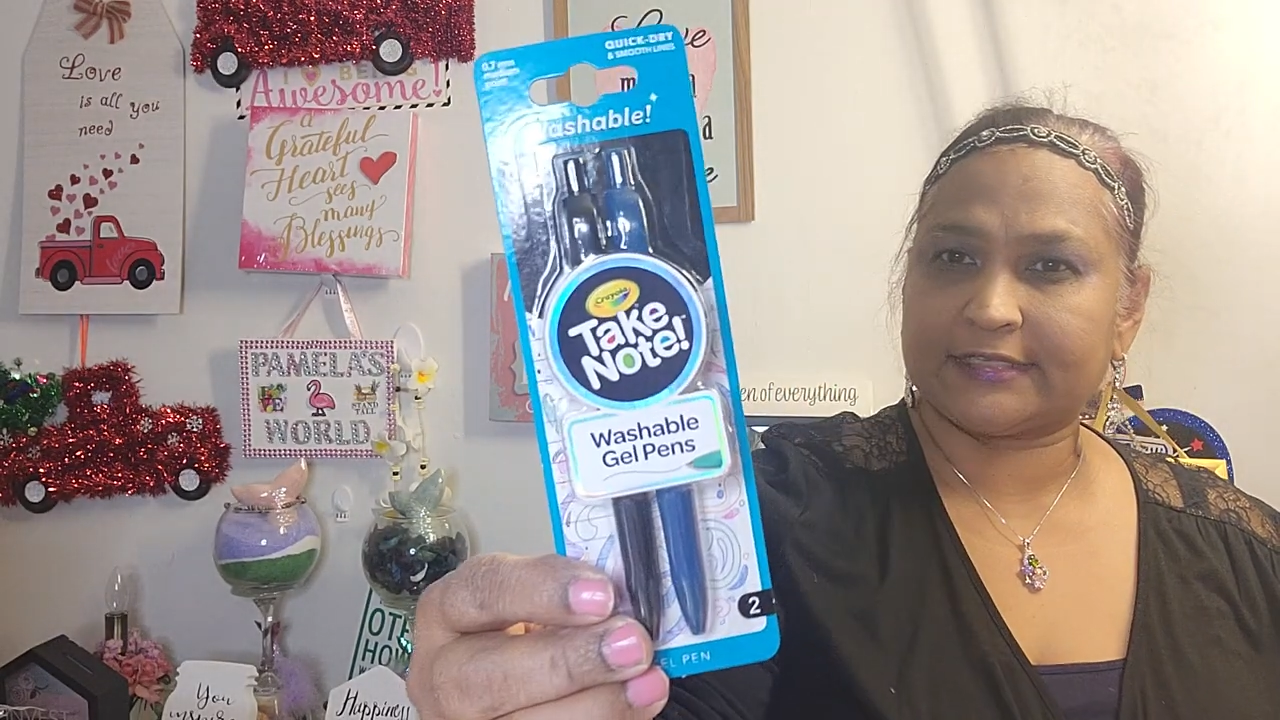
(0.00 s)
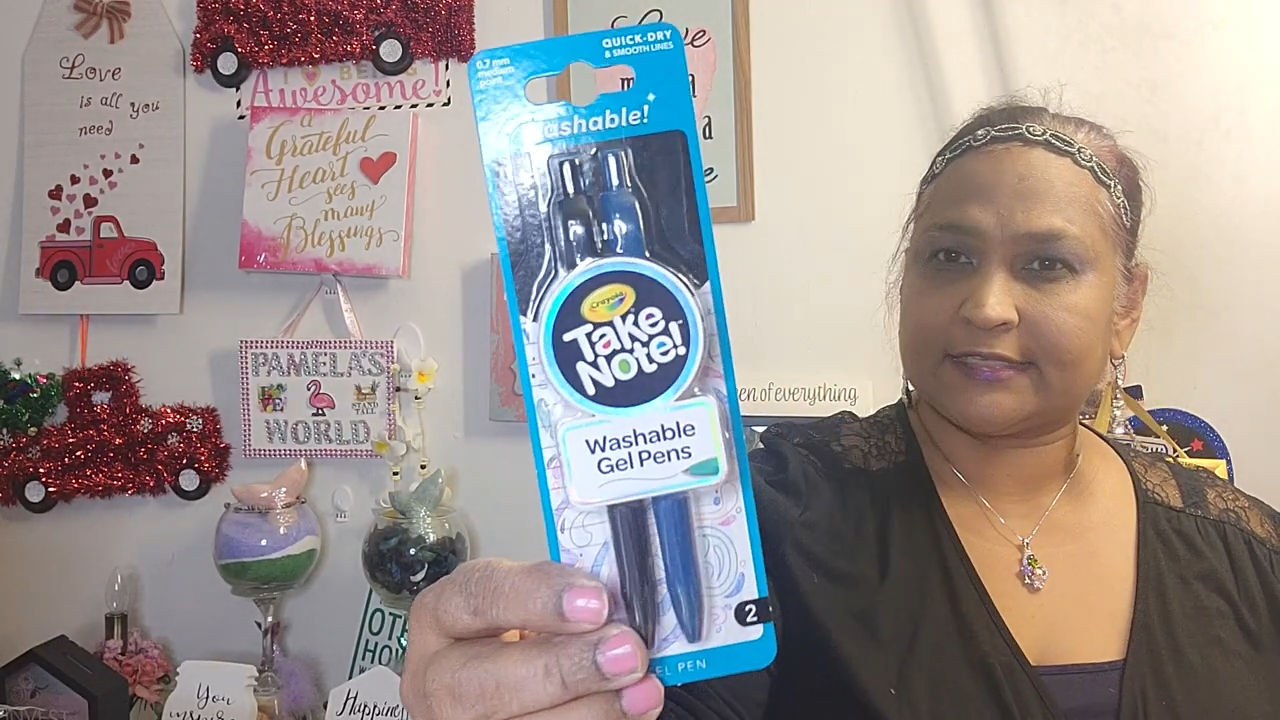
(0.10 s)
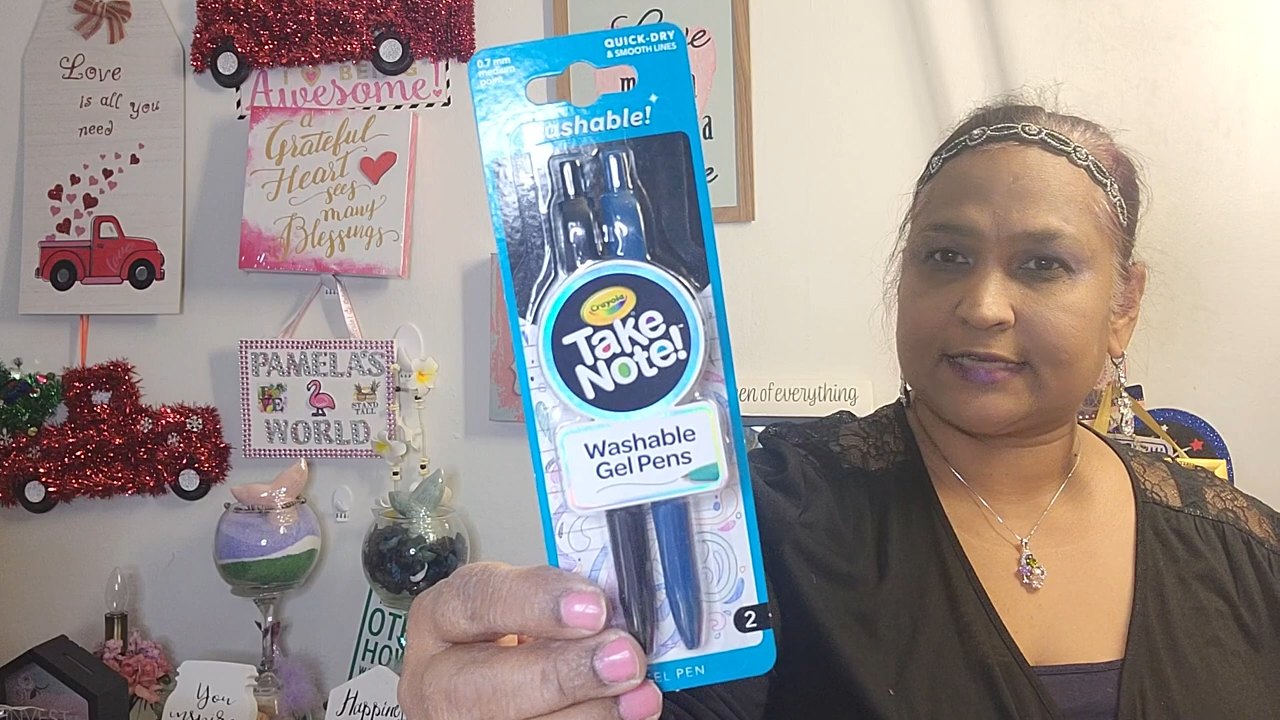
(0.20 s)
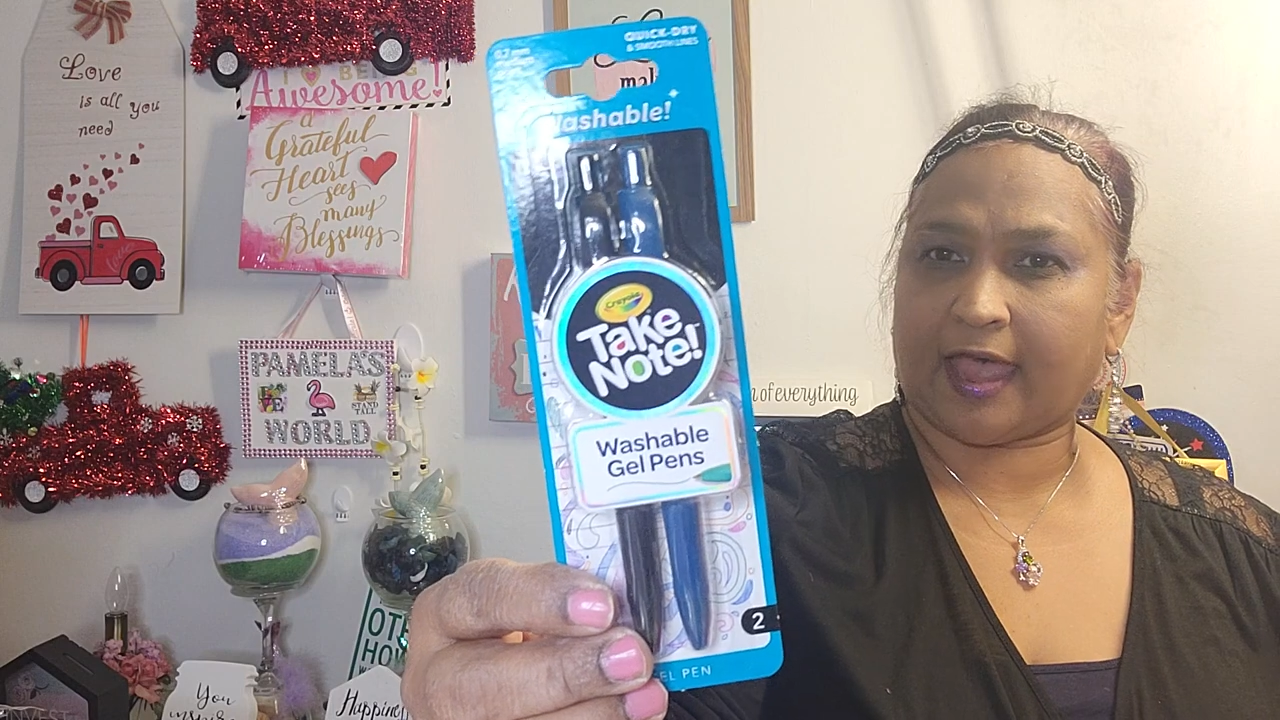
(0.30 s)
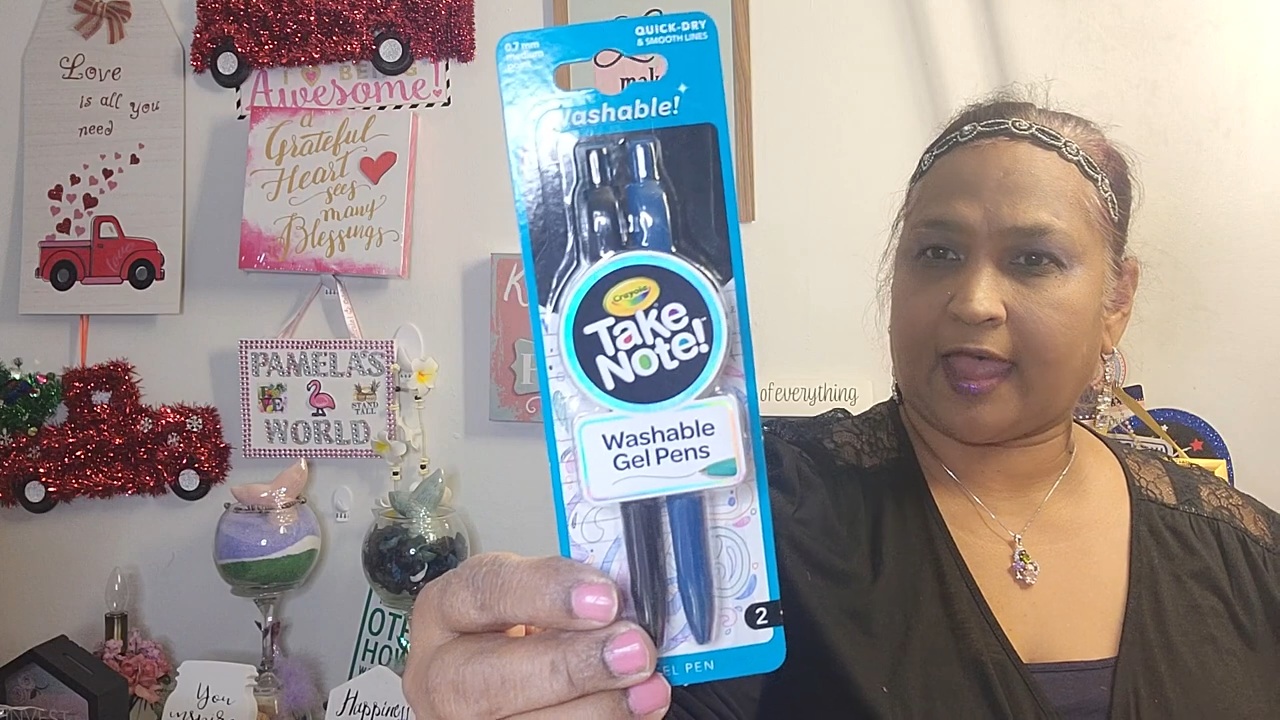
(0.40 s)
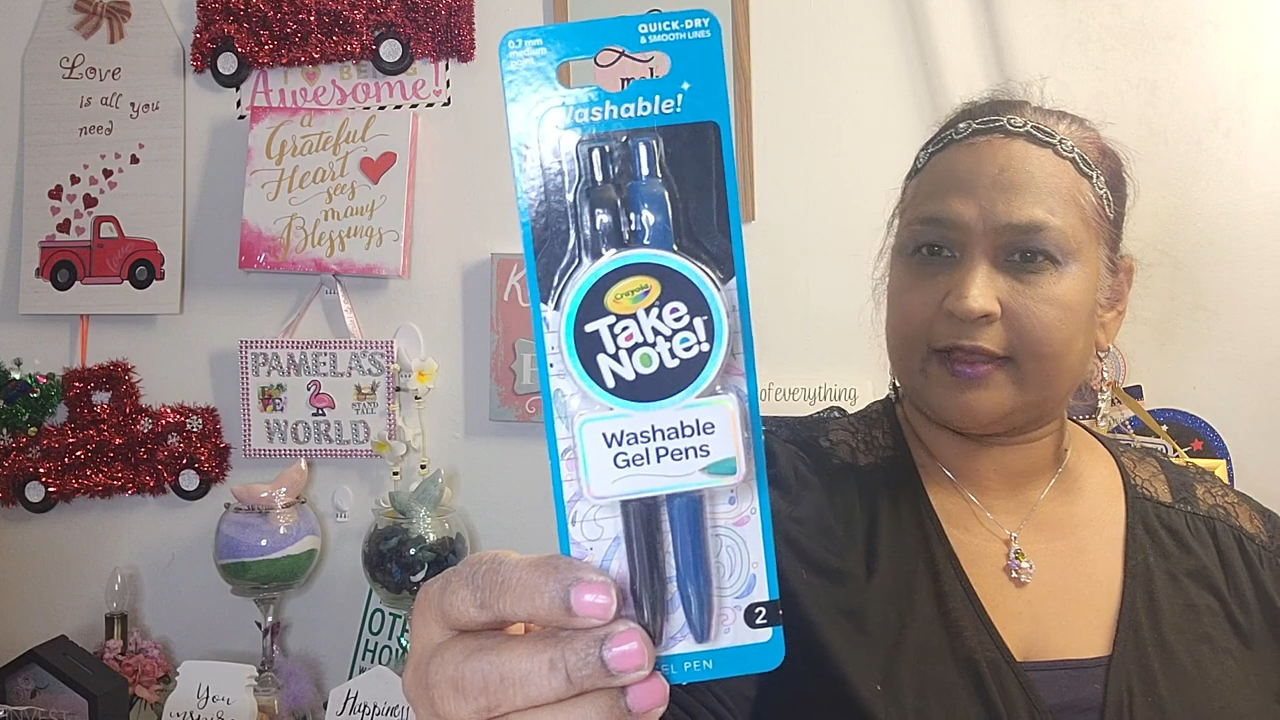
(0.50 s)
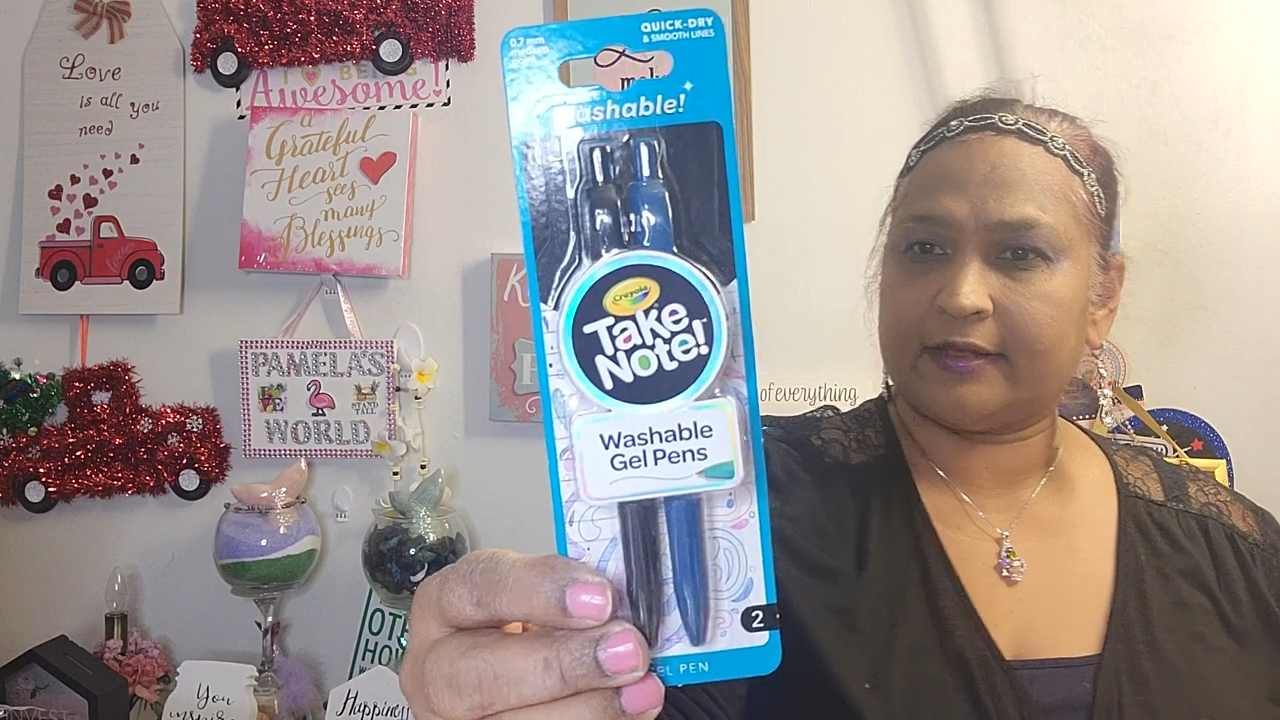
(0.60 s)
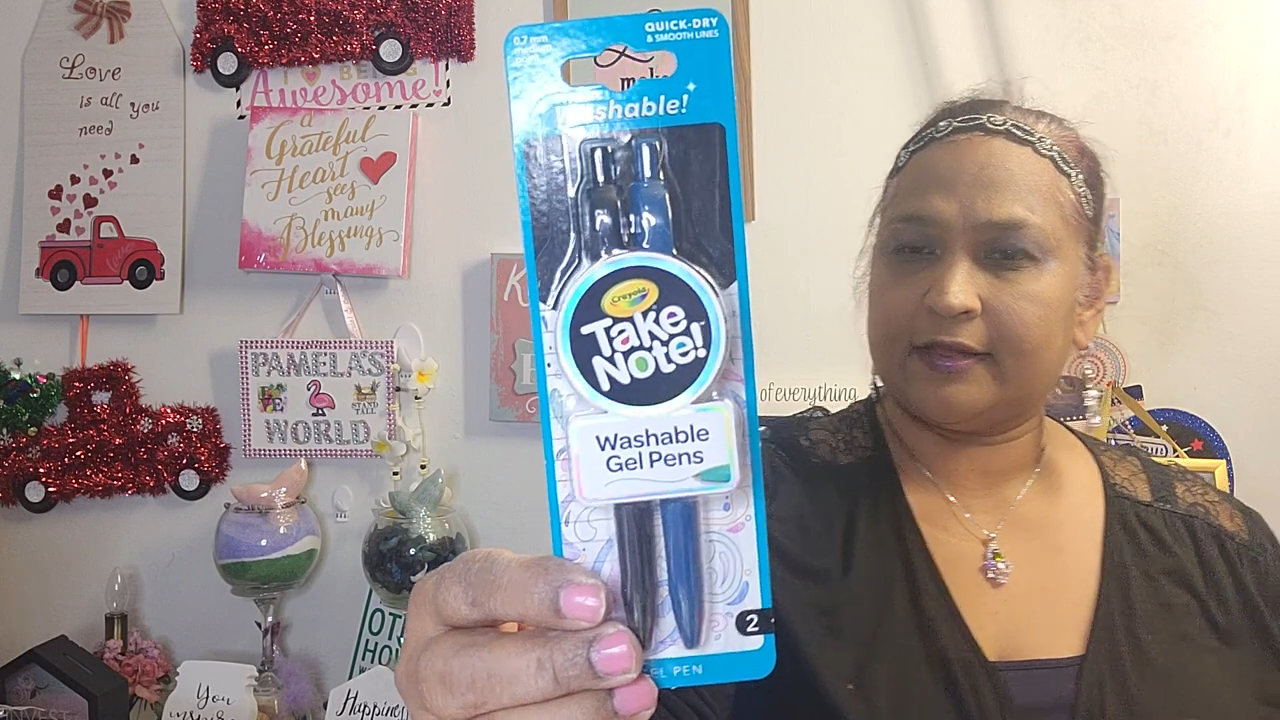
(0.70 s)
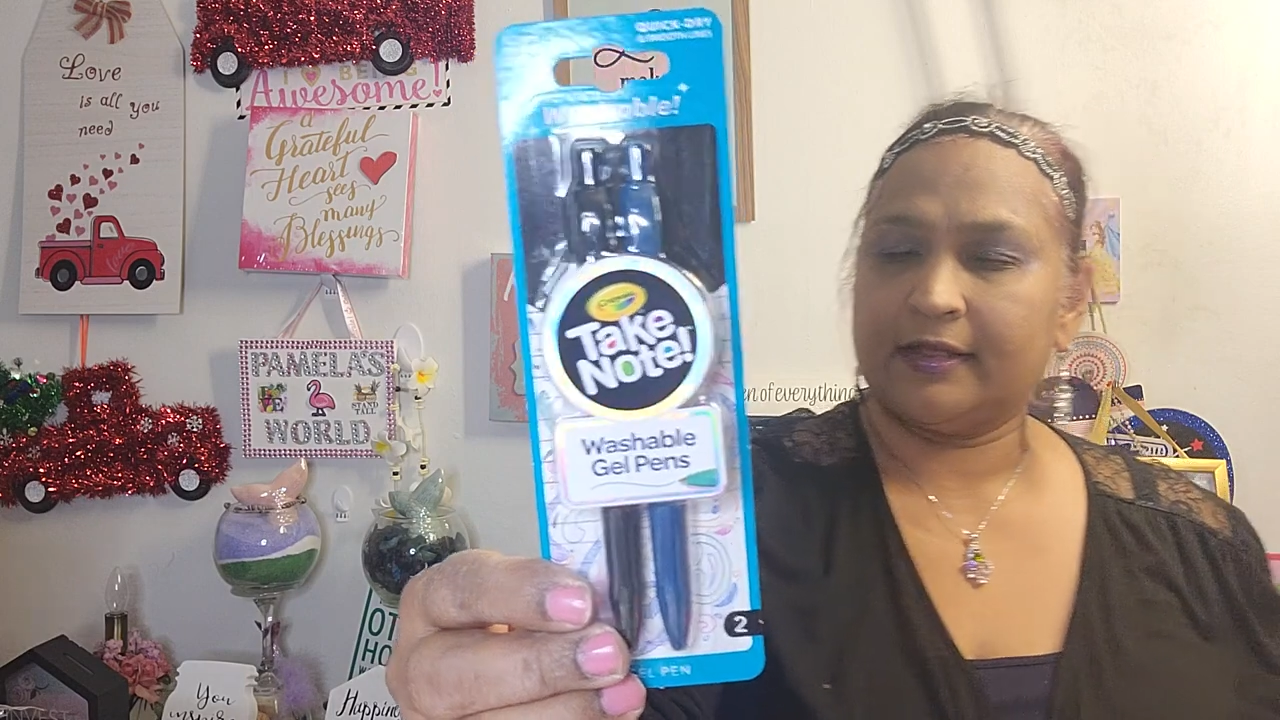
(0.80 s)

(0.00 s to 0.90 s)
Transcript: Sky.